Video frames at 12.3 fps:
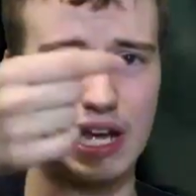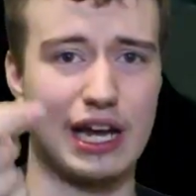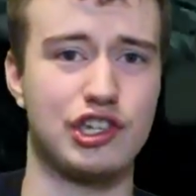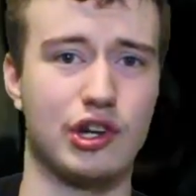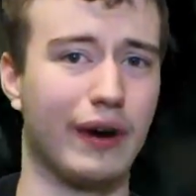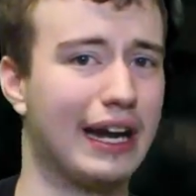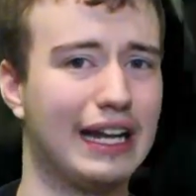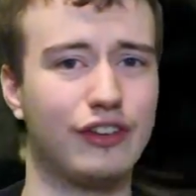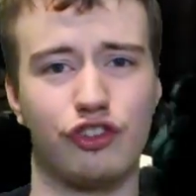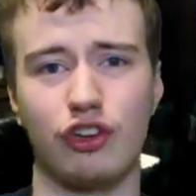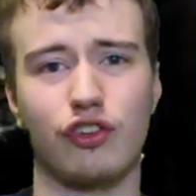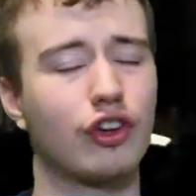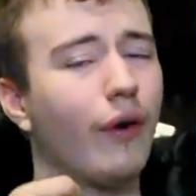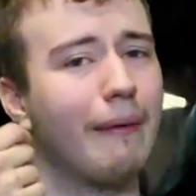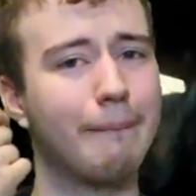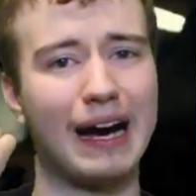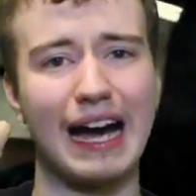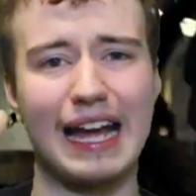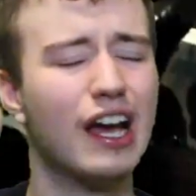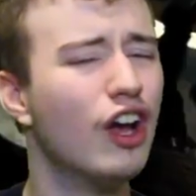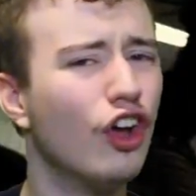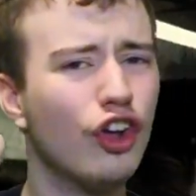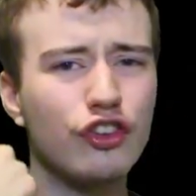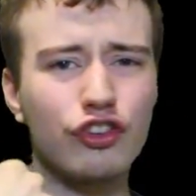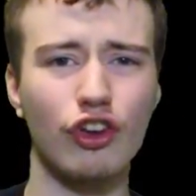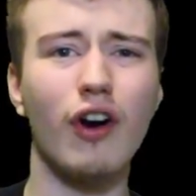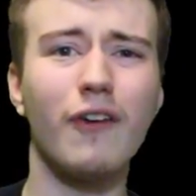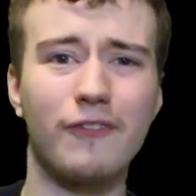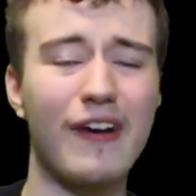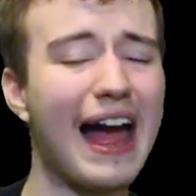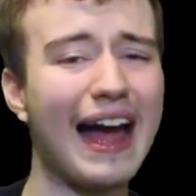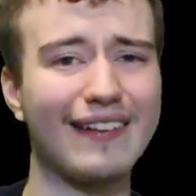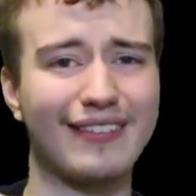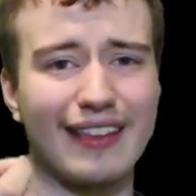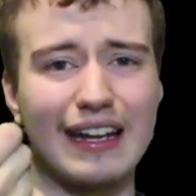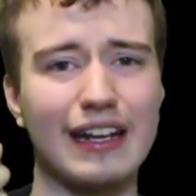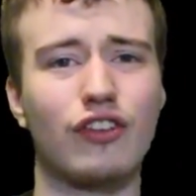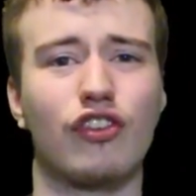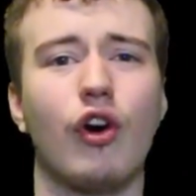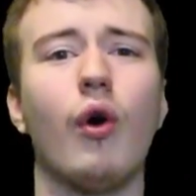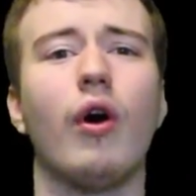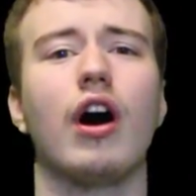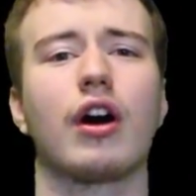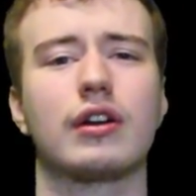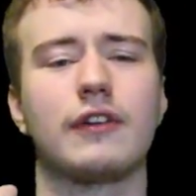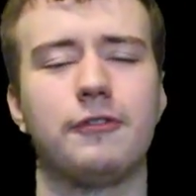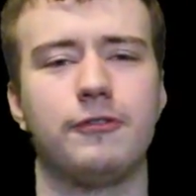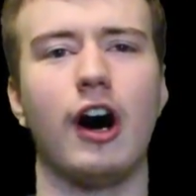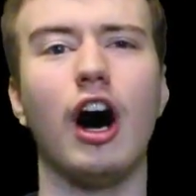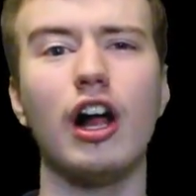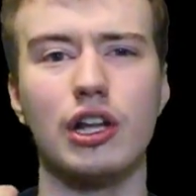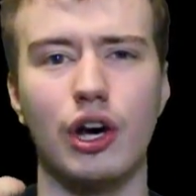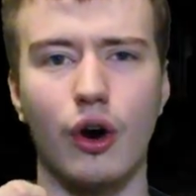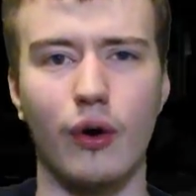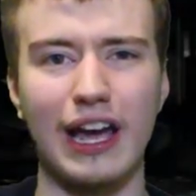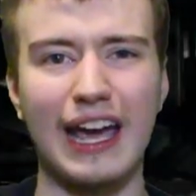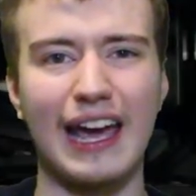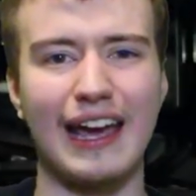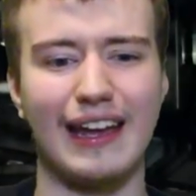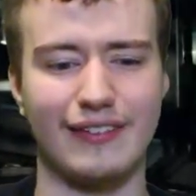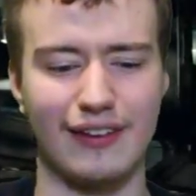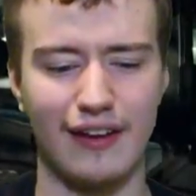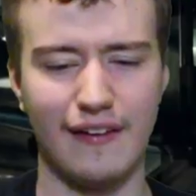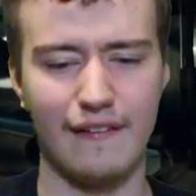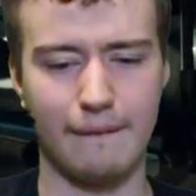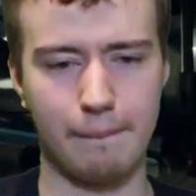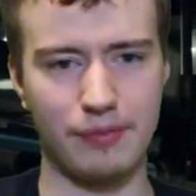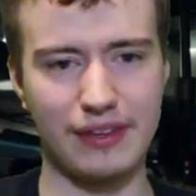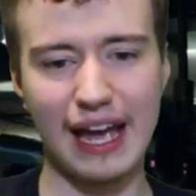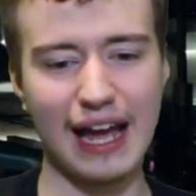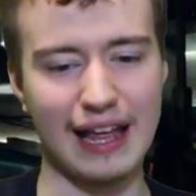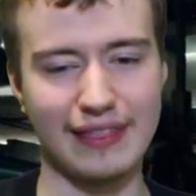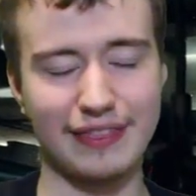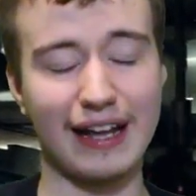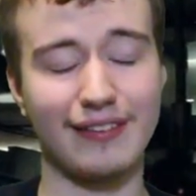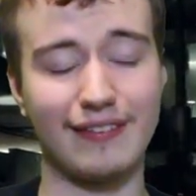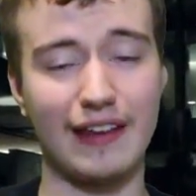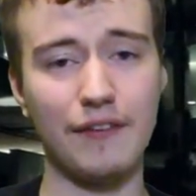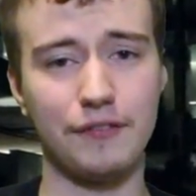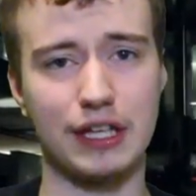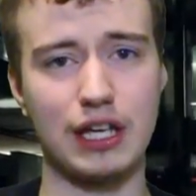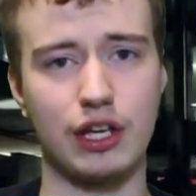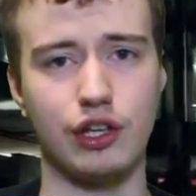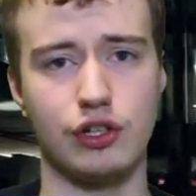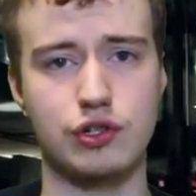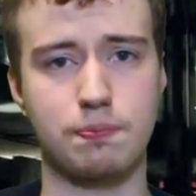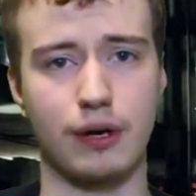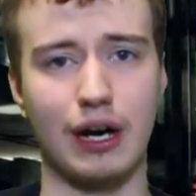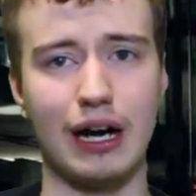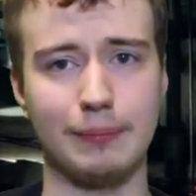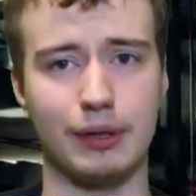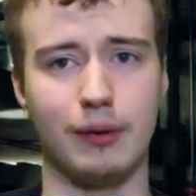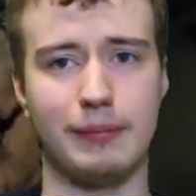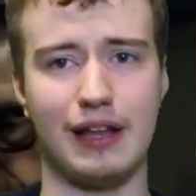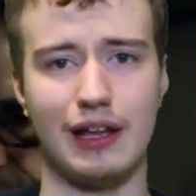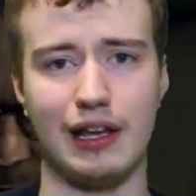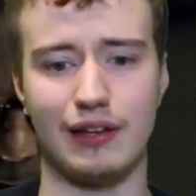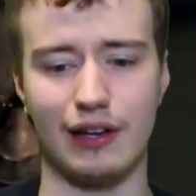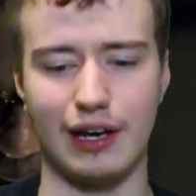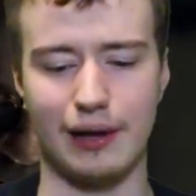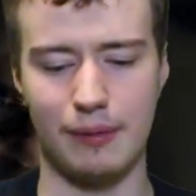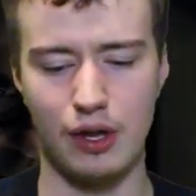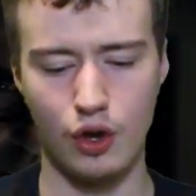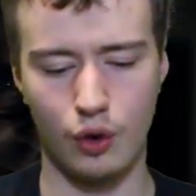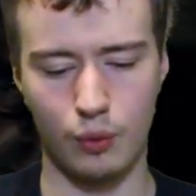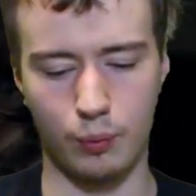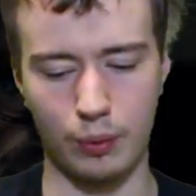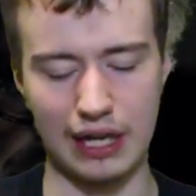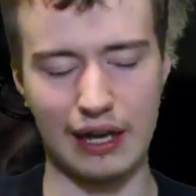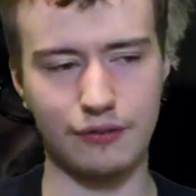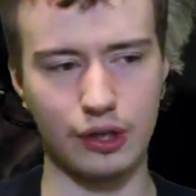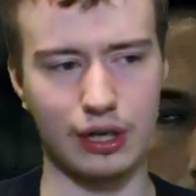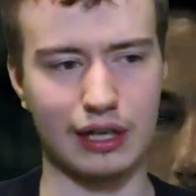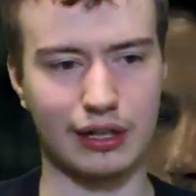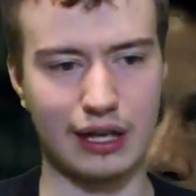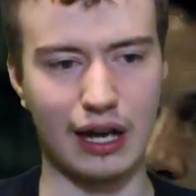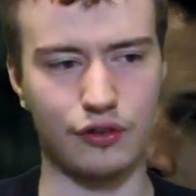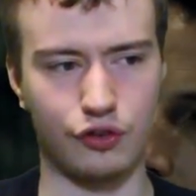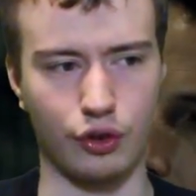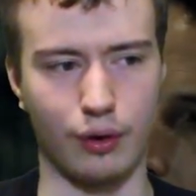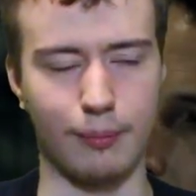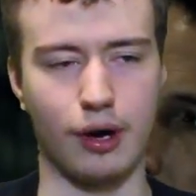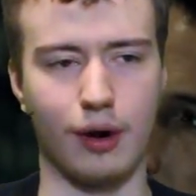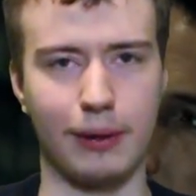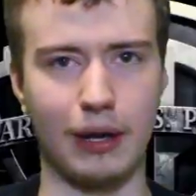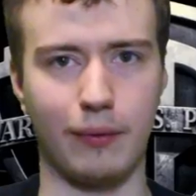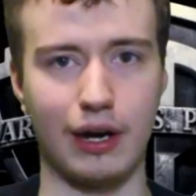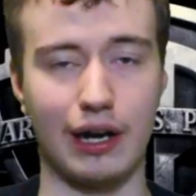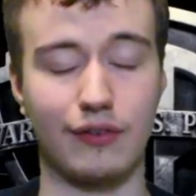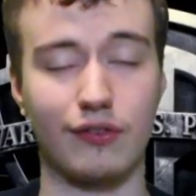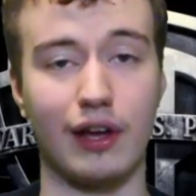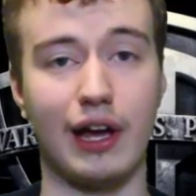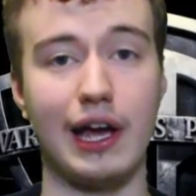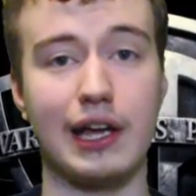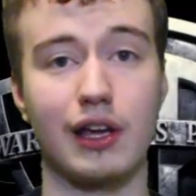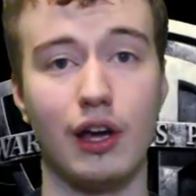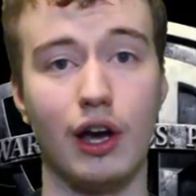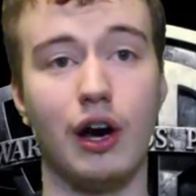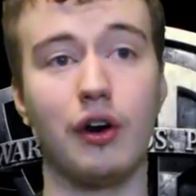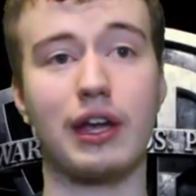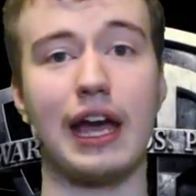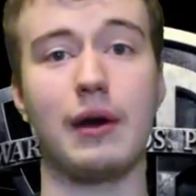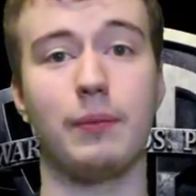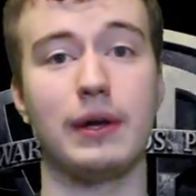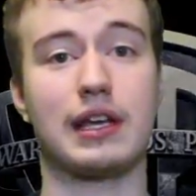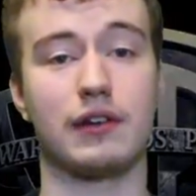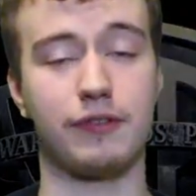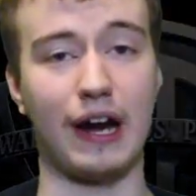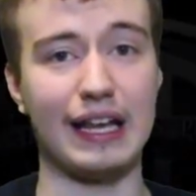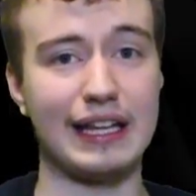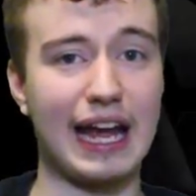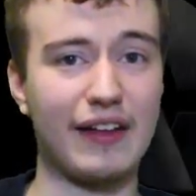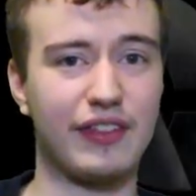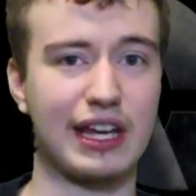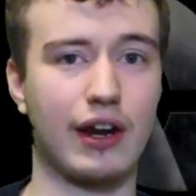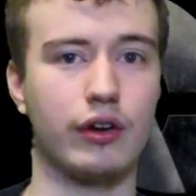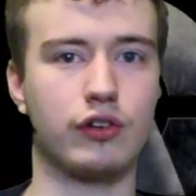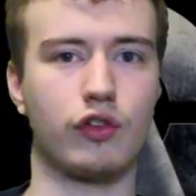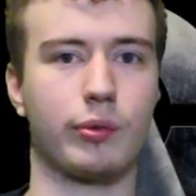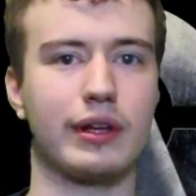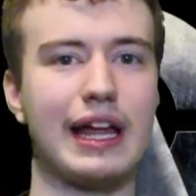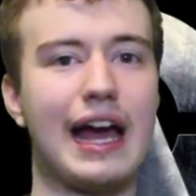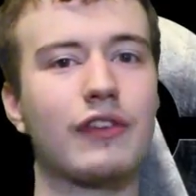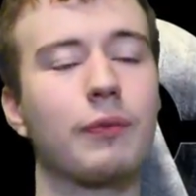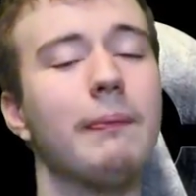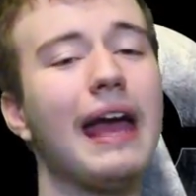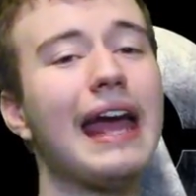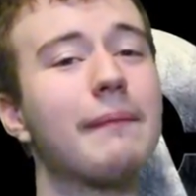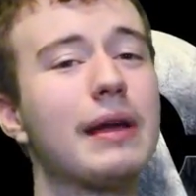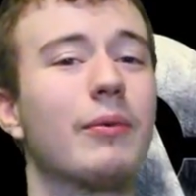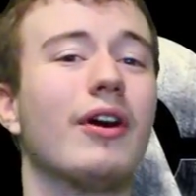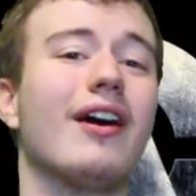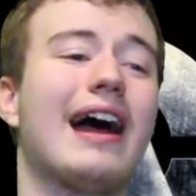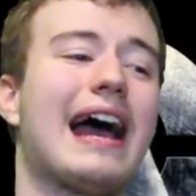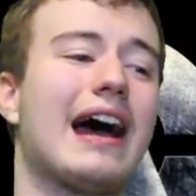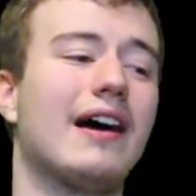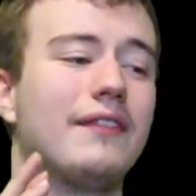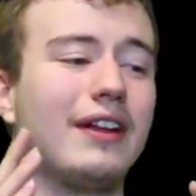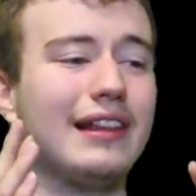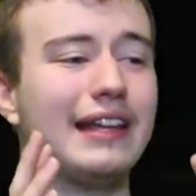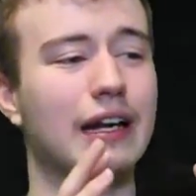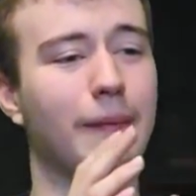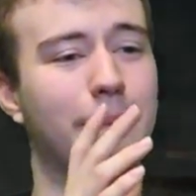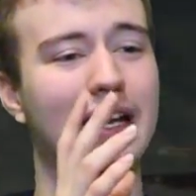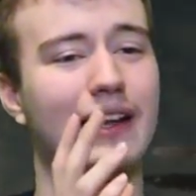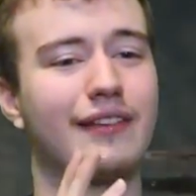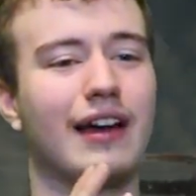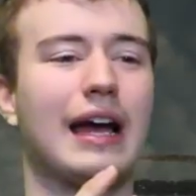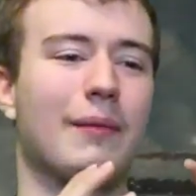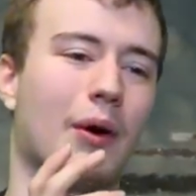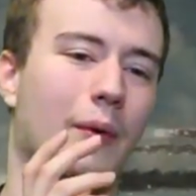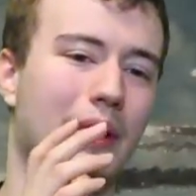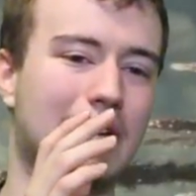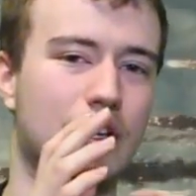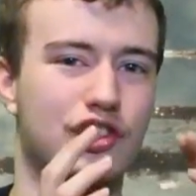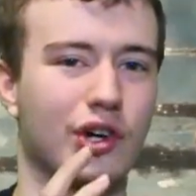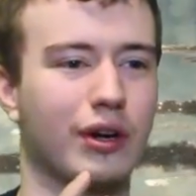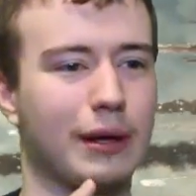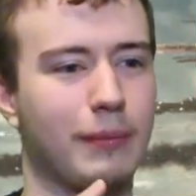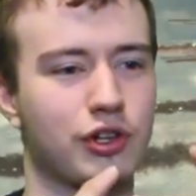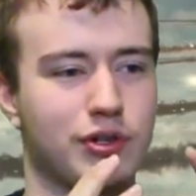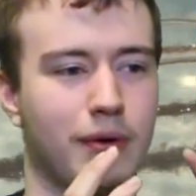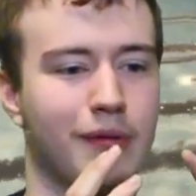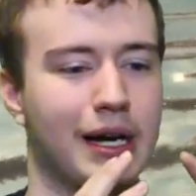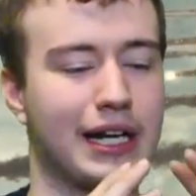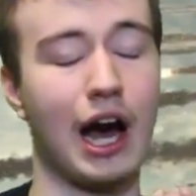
at you, and it's just going by so fast that it's so hard to follow. And yeah, that's definitely a huge problem. And whenever it cuts to a moment where it's like, okay, we can finally have the characters relax, maybe we'll have a little bit of time where we can show an emotional moment.